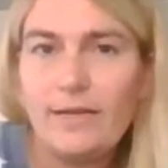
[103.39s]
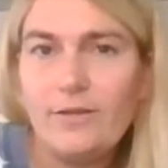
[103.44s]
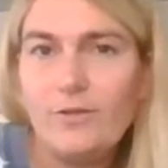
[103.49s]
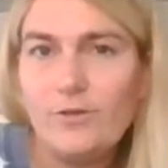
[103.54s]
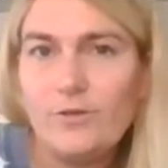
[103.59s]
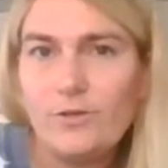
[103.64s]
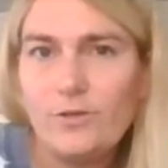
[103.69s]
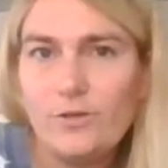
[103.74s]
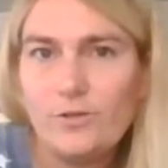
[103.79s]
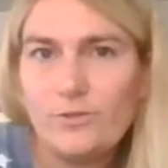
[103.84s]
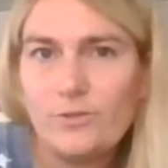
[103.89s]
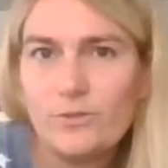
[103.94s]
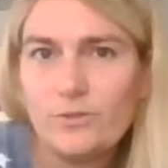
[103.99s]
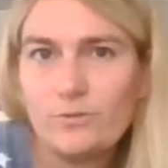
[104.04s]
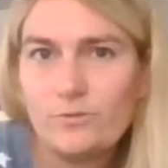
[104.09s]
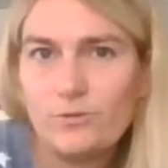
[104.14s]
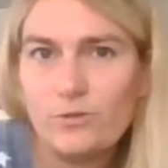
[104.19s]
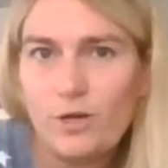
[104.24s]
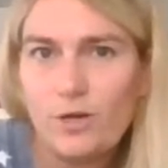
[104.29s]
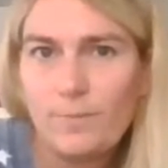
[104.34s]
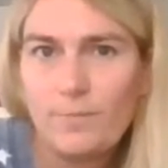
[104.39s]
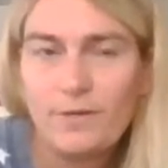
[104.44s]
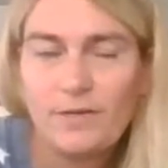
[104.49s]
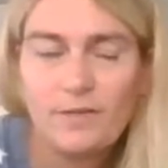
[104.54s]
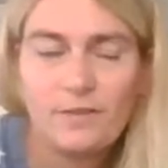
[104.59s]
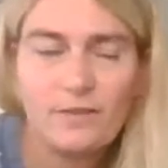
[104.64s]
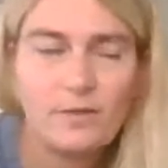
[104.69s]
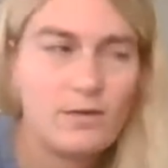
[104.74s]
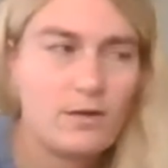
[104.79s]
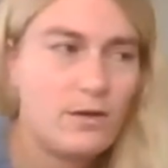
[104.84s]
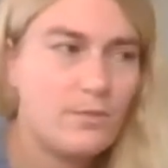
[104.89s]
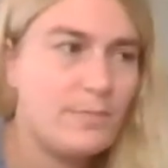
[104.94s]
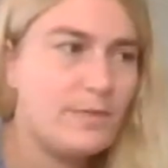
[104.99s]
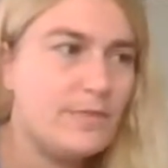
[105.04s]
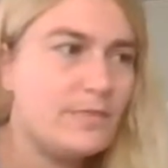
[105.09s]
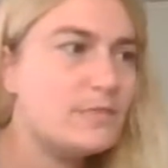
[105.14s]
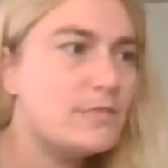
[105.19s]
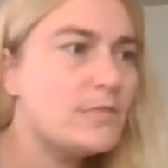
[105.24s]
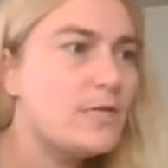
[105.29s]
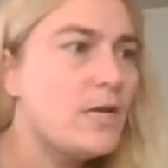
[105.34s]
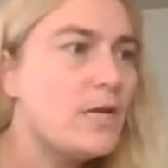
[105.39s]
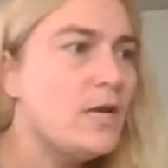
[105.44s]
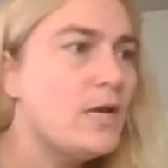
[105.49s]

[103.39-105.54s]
And you can also drop it in the comments.